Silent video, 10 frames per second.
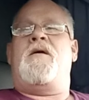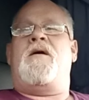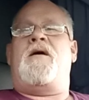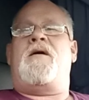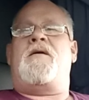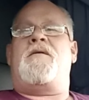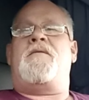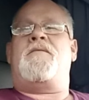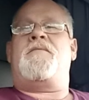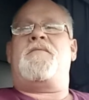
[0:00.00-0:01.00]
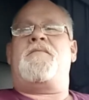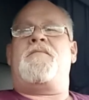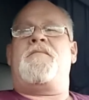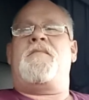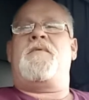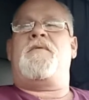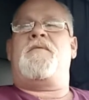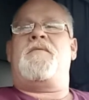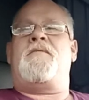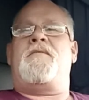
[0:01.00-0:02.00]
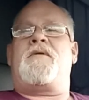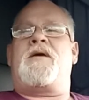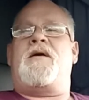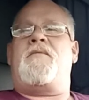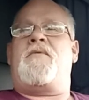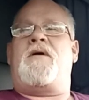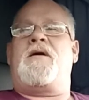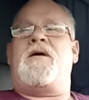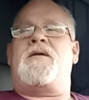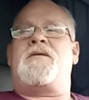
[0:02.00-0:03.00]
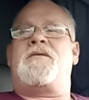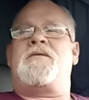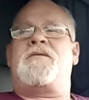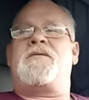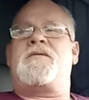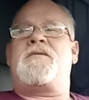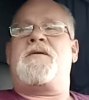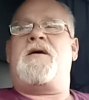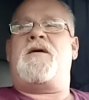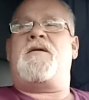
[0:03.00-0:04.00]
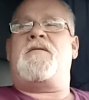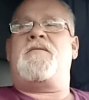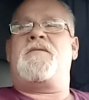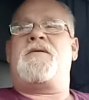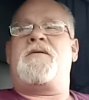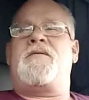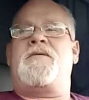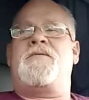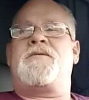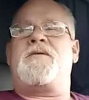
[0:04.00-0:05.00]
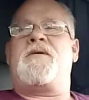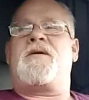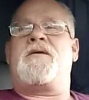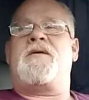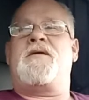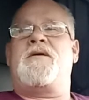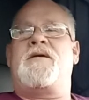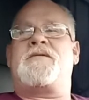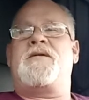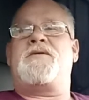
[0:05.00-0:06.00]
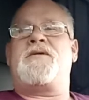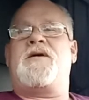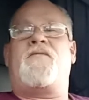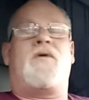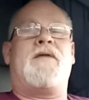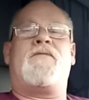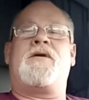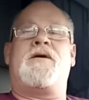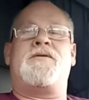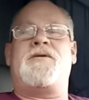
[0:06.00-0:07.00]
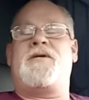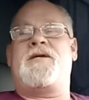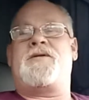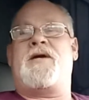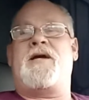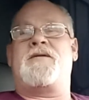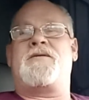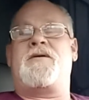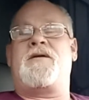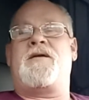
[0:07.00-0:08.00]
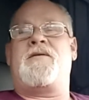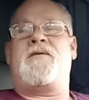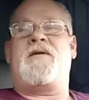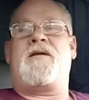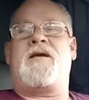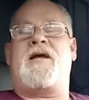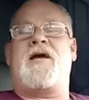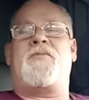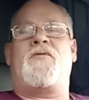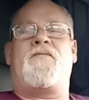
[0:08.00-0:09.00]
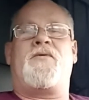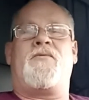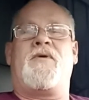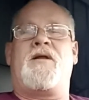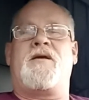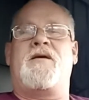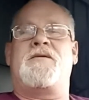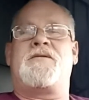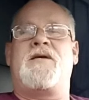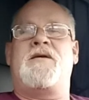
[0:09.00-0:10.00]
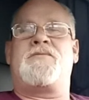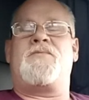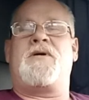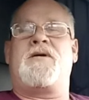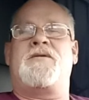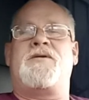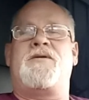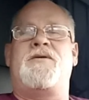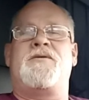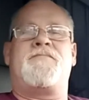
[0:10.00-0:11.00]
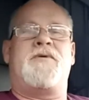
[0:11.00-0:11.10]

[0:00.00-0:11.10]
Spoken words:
Uh, okay, what guns do you use during a SHTF? Whatever guns you can get your hands on and get ammo for, really, is what guns you'd use.